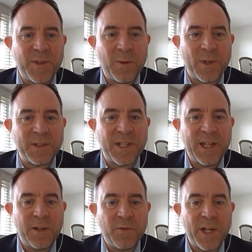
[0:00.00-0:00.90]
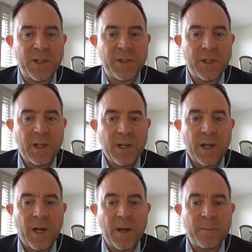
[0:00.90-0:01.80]
fee once to E U REACH.
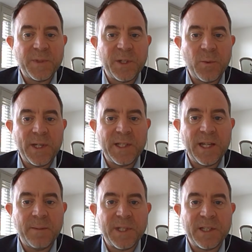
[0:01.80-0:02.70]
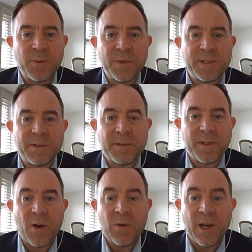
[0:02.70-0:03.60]
Um, so we deemed it was
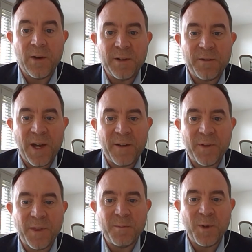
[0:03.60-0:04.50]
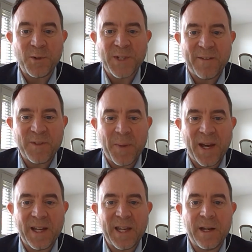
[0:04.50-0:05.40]
only only fair for them not to have to
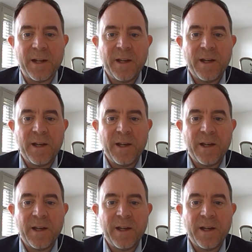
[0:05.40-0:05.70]
pay again